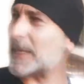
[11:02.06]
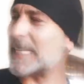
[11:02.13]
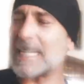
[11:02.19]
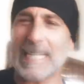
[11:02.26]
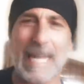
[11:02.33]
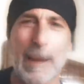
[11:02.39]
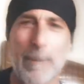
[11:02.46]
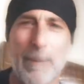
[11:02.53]

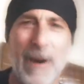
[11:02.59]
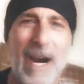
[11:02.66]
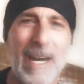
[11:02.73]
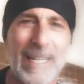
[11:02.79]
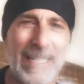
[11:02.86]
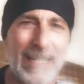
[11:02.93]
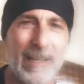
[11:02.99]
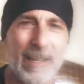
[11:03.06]
being a
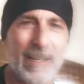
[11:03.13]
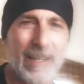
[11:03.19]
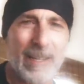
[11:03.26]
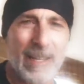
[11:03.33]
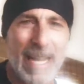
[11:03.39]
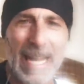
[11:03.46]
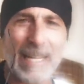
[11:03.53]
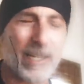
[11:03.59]
body,
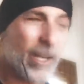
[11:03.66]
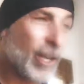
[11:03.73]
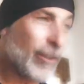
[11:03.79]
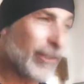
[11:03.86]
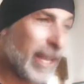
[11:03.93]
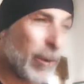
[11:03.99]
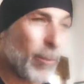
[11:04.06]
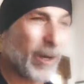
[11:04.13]
and
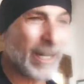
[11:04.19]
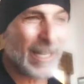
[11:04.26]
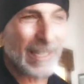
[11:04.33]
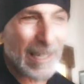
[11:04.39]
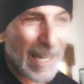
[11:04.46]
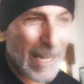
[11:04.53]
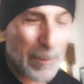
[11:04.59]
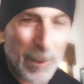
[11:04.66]
they want to
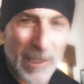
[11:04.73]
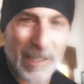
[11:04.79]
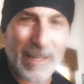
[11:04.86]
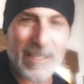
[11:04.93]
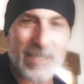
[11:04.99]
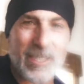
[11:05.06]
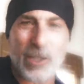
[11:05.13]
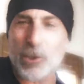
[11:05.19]
label it
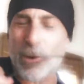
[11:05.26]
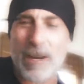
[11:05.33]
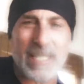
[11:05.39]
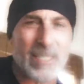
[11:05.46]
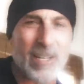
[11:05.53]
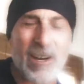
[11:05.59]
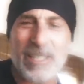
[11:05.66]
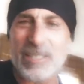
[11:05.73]
as the
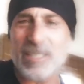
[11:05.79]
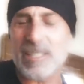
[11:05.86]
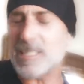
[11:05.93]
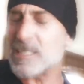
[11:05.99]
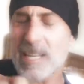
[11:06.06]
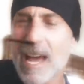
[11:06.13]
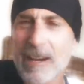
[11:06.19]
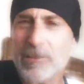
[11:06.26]
Christ
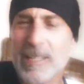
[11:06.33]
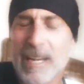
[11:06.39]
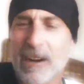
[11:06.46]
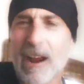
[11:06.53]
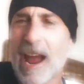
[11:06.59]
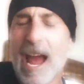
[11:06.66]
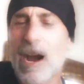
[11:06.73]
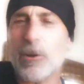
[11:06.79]
consciousness. I don't
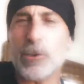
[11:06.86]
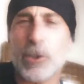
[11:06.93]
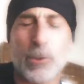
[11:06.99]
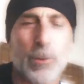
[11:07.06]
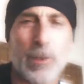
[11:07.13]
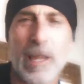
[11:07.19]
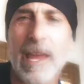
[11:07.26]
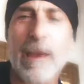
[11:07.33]
care how you
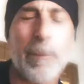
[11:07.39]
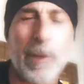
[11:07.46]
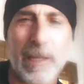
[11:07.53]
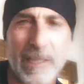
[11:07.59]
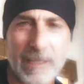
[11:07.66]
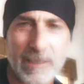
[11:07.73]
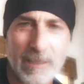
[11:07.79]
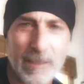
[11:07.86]

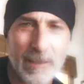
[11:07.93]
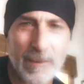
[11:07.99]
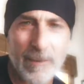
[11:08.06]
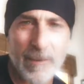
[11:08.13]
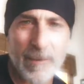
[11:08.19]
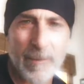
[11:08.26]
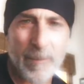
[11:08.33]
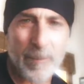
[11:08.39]
label it.
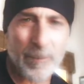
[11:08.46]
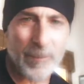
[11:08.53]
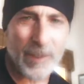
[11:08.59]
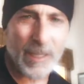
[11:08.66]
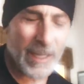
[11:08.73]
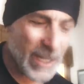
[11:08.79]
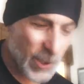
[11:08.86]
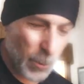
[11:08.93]

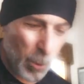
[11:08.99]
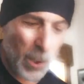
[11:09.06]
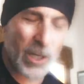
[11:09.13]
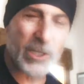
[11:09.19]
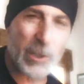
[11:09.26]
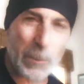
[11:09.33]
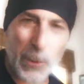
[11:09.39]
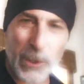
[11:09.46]
His
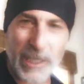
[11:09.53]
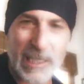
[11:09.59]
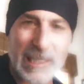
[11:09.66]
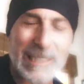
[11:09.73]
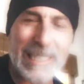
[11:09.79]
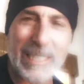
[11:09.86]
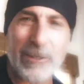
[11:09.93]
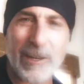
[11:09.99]
words are pretty
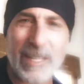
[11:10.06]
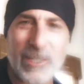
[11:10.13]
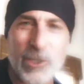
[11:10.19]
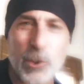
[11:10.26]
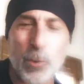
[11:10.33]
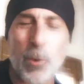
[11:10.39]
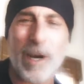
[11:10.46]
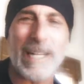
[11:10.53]
clear as
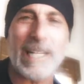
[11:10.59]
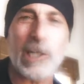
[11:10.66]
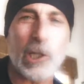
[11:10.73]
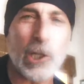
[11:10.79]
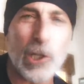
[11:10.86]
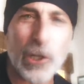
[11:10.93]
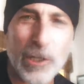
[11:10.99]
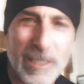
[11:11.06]
to what it
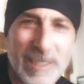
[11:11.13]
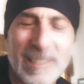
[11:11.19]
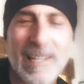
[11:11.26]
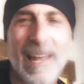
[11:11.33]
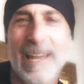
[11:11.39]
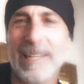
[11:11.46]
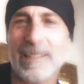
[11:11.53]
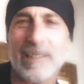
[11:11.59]
looks
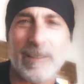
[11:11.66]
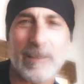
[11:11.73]
like.